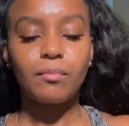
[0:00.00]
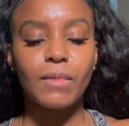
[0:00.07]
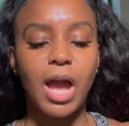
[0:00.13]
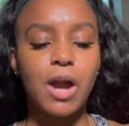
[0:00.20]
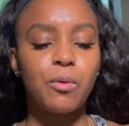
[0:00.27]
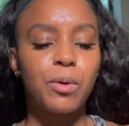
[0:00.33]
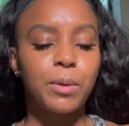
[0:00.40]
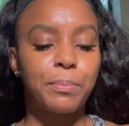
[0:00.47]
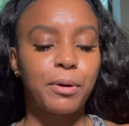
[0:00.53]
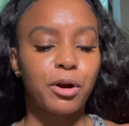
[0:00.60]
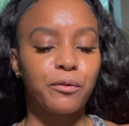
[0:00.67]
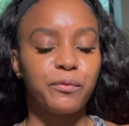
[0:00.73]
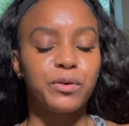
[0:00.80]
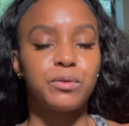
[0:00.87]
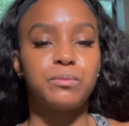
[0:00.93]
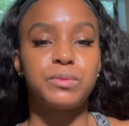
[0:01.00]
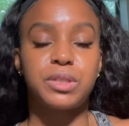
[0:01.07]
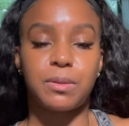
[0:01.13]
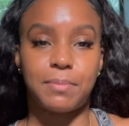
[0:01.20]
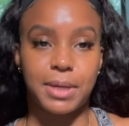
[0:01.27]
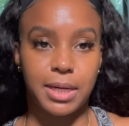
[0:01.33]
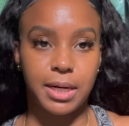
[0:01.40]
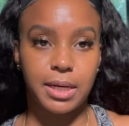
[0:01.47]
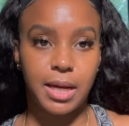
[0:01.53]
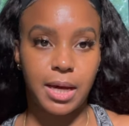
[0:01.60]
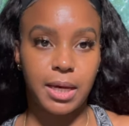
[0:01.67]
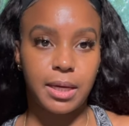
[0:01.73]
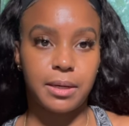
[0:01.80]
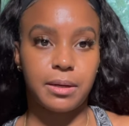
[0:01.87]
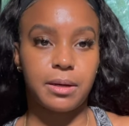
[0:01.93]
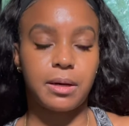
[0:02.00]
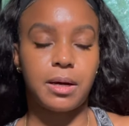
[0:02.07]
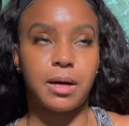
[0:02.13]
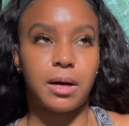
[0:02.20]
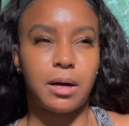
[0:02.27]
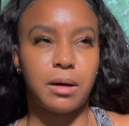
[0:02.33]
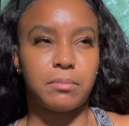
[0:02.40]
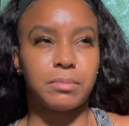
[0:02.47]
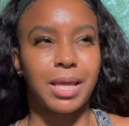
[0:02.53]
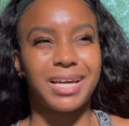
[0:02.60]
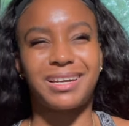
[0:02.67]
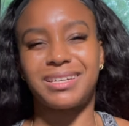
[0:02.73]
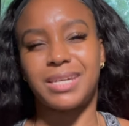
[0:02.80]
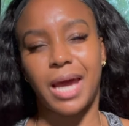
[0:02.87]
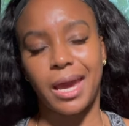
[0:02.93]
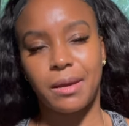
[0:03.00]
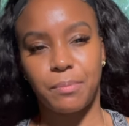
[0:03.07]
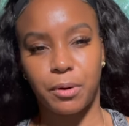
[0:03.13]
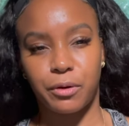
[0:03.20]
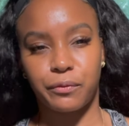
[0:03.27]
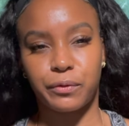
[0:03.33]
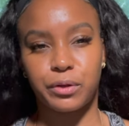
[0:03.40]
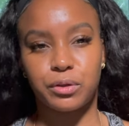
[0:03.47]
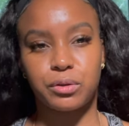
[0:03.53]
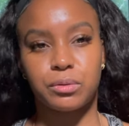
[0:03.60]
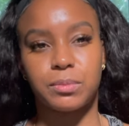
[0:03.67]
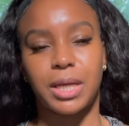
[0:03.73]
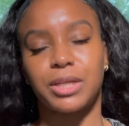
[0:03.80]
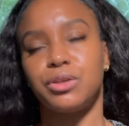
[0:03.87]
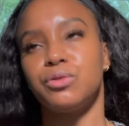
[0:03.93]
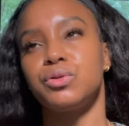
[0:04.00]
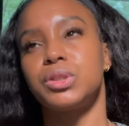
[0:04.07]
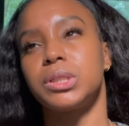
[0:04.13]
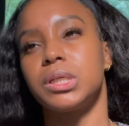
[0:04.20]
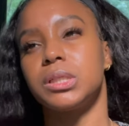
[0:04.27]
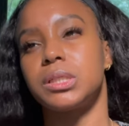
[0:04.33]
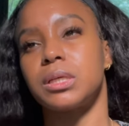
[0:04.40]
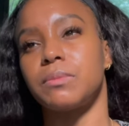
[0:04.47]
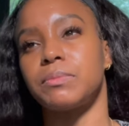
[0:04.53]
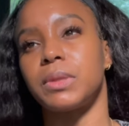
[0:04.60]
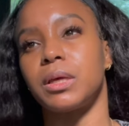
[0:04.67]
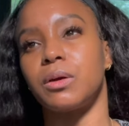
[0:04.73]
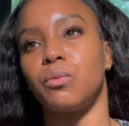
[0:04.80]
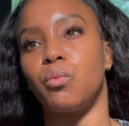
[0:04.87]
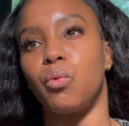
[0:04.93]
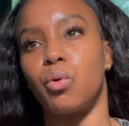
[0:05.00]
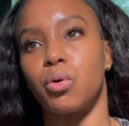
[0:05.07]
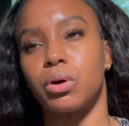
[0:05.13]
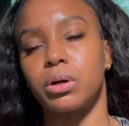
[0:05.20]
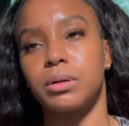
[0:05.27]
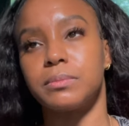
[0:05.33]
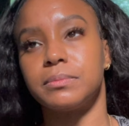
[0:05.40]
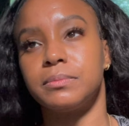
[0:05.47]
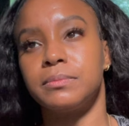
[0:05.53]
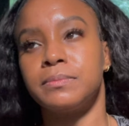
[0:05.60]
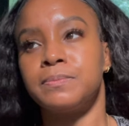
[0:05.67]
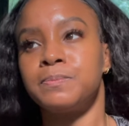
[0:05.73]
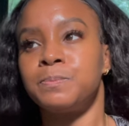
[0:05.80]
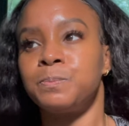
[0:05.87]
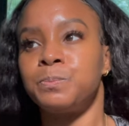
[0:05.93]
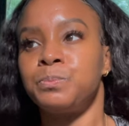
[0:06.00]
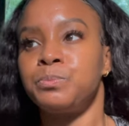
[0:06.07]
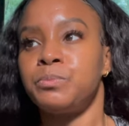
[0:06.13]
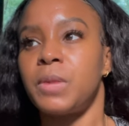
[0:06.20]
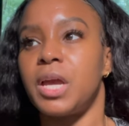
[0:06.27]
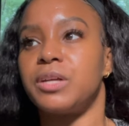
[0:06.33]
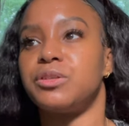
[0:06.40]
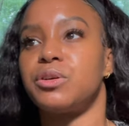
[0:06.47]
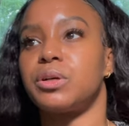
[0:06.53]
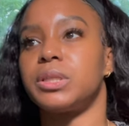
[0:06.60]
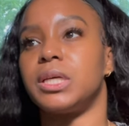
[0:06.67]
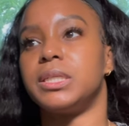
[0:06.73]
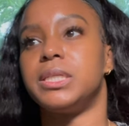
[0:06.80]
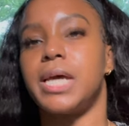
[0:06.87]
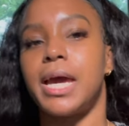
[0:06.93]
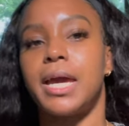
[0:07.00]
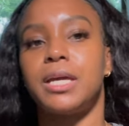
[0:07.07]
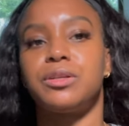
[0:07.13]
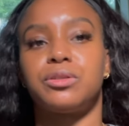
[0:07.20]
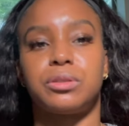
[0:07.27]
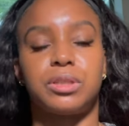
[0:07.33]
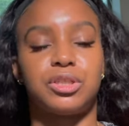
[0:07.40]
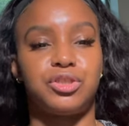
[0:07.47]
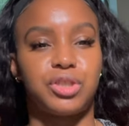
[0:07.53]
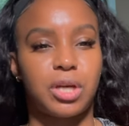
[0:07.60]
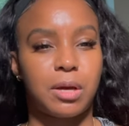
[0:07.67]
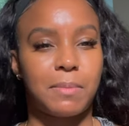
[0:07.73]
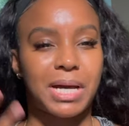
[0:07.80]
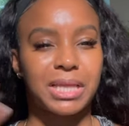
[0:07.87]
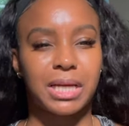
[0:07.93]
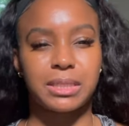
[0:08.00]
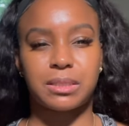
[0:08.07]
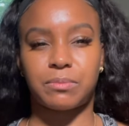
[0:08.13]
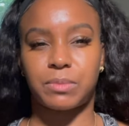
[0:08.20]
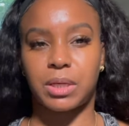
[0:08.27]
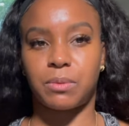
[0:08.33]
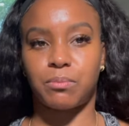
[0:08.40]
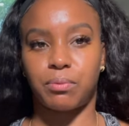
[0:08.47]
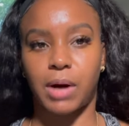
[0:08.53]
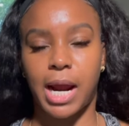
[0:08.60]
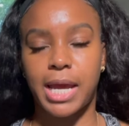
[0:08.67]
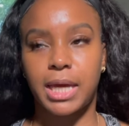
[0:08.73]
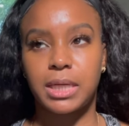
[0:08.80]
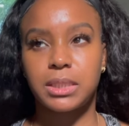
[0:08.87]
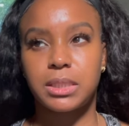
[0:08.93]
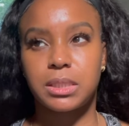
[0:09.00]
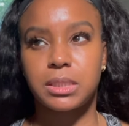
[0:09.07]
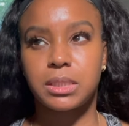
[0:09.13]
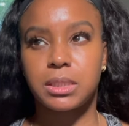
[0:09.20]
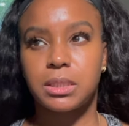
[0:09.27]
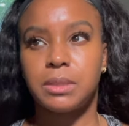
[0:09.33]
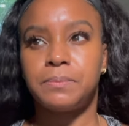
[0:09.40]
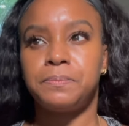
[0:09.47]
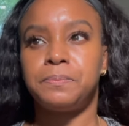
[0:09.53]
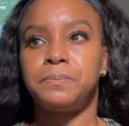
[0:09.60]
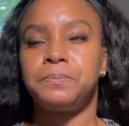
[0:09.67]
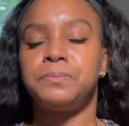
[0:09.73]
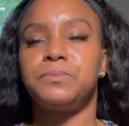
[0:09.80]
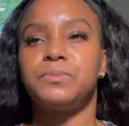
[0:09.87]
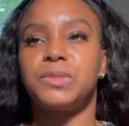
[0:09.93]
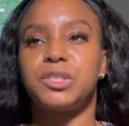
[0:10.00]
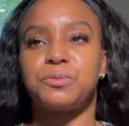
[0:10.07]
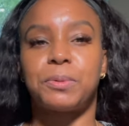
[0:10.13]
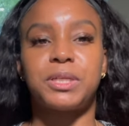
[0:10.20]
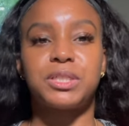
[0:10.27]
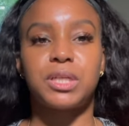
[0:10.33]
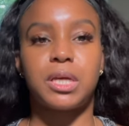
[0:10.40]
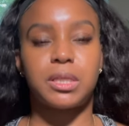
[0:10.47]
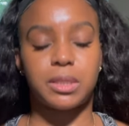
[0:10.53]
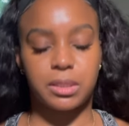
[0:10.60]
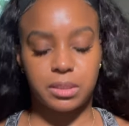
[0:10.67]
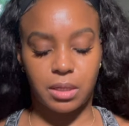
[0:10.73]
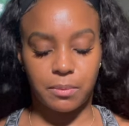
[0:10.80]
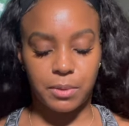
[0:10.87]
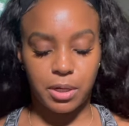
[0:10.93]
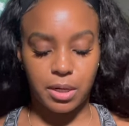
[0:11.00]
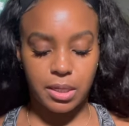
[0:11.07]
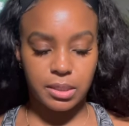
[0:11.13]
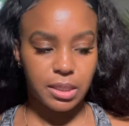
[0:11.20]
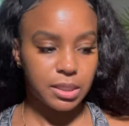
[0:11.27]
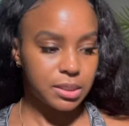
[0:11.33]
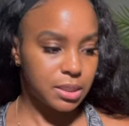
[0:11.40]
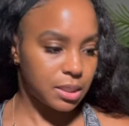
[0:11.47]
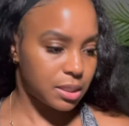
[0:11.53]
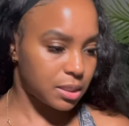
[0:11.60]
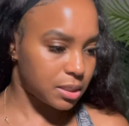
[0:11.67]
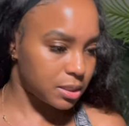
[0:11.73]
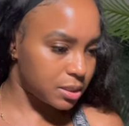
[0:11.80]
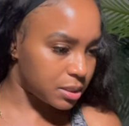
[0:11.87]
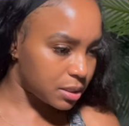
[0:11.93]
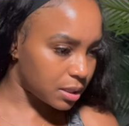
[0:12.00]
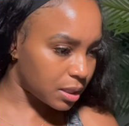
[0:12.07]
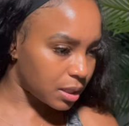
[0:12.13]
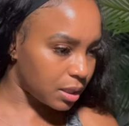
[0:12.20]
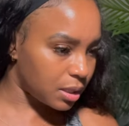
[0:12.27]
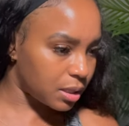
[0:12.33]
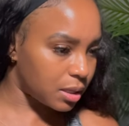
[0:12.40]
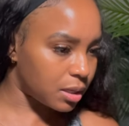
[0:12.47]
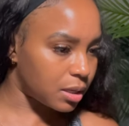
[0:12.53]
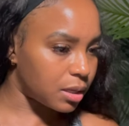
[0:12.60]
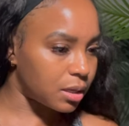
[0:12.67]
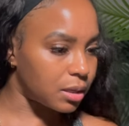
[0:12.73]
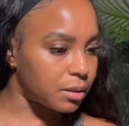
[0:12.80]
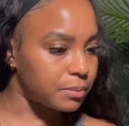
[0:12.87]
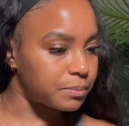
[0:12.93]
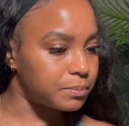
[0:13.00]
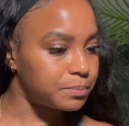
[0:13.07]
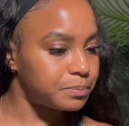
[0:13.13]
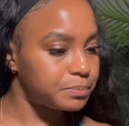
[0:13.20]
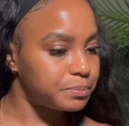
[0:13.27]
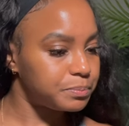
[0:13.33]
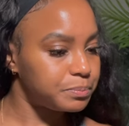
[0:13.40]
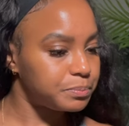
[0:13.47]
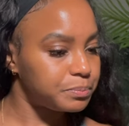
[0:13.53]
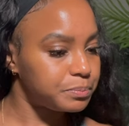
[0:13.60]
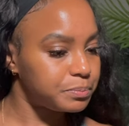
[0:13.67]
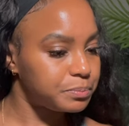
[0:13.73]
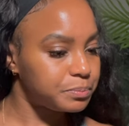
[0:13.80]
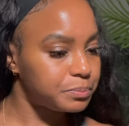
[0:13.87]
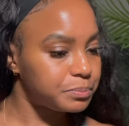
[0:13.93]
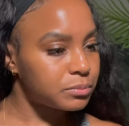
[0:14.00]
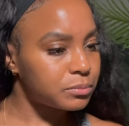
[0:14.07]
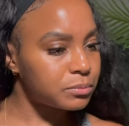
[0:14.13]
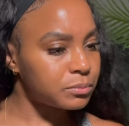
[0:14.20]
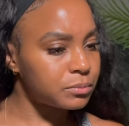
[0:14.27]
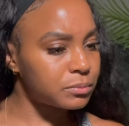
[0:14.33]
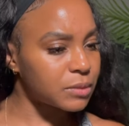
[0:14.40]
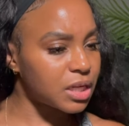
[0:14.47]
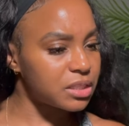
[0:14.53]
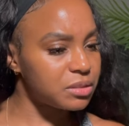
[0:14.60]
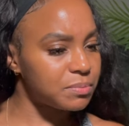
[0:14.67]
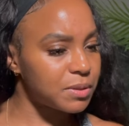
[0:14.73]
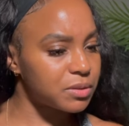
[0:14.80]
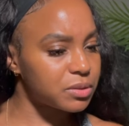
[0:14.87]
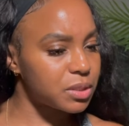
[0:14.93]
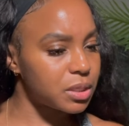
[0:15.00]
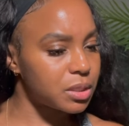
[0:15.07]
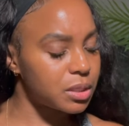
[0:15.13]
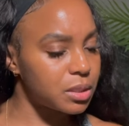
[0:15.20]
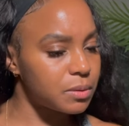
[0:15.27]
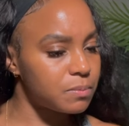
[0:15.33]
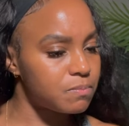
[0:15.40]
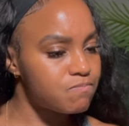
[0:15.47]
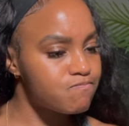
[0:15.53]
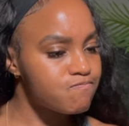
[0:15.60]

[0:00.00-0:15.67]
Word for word: I wear perfume to bed at night, um, like a night perfume. Like usually it's something warm. And during the day, during the gym, I like something bright, especially in the summer. And this is, um, mm, it smells good.